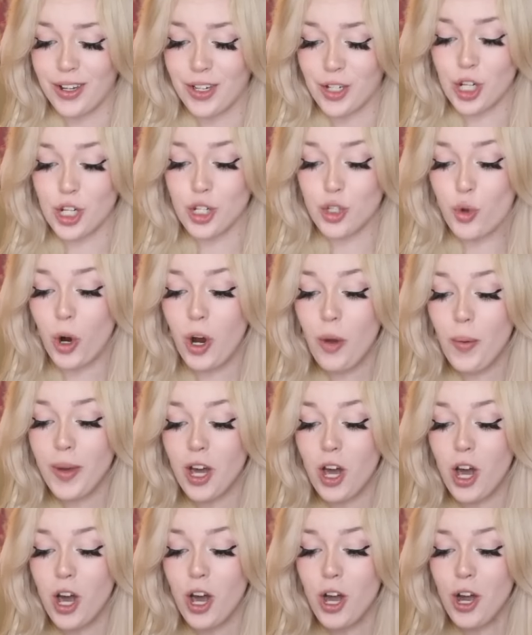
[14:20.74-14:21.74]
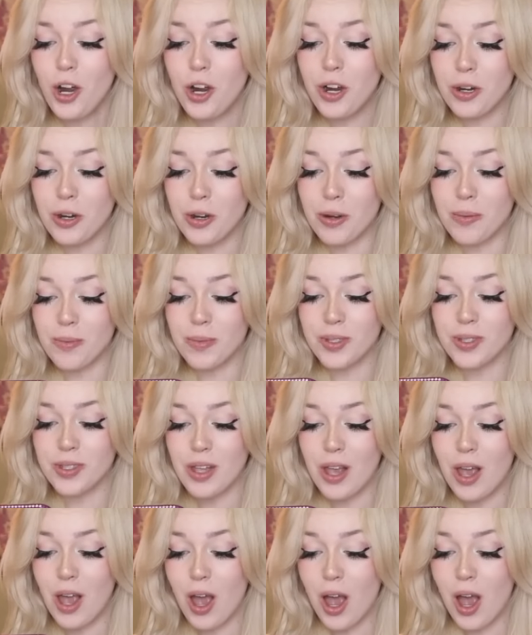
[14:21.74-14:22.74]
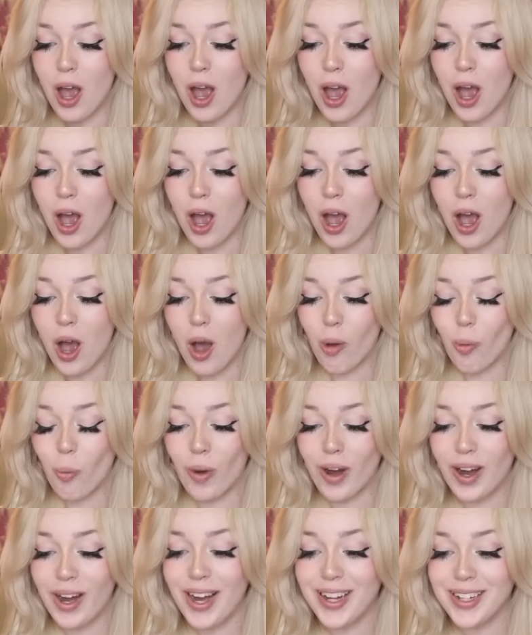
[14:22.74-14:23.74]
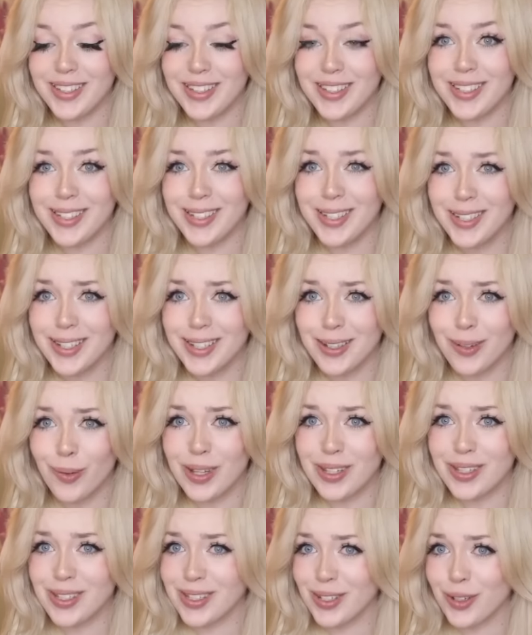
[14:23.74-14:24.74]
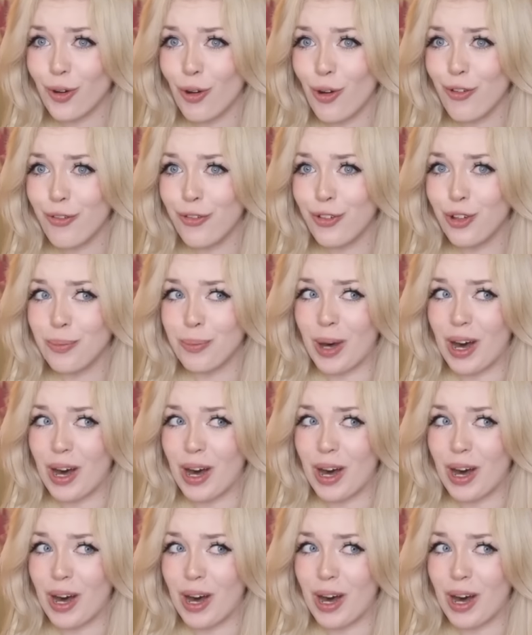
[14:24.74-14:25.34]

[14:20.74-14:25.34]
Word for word: She's growing arms! What? Wait, does it grow a full